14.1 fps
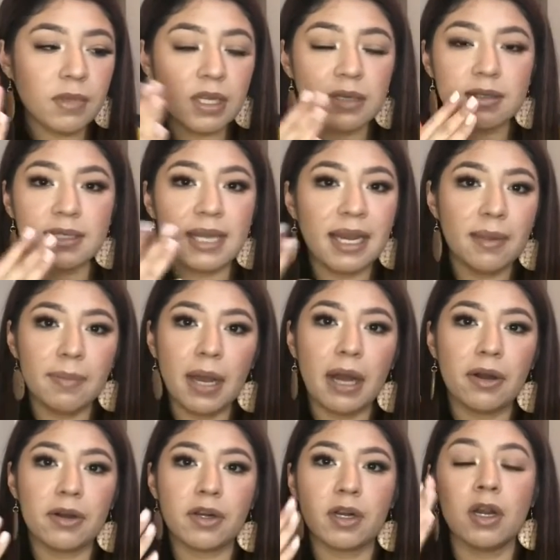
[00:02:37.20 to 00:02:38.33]
setting
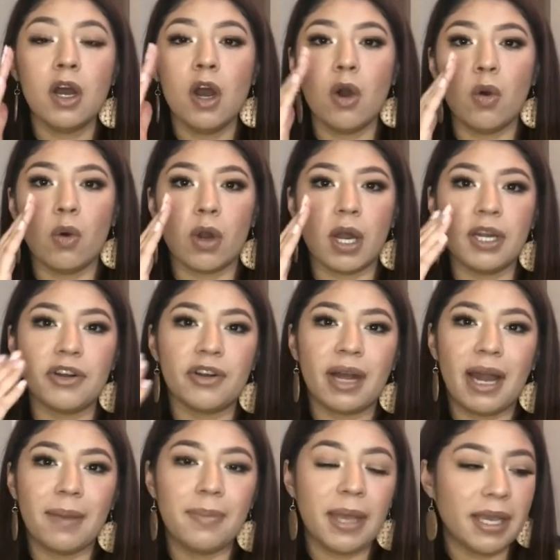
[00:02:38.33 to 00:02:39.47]
powder or under eye
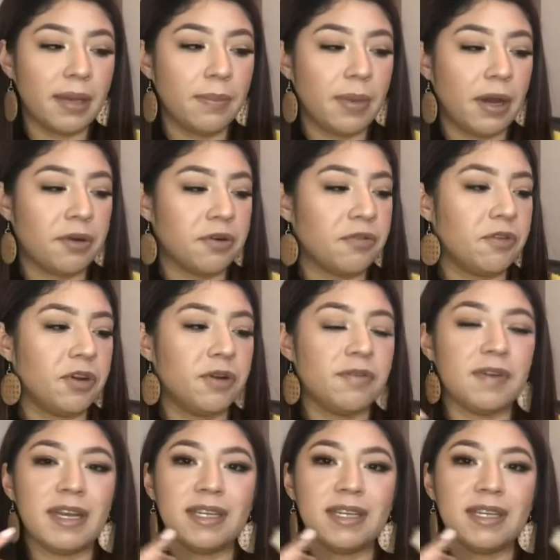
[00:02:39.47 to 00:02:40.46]
baking powder for your face,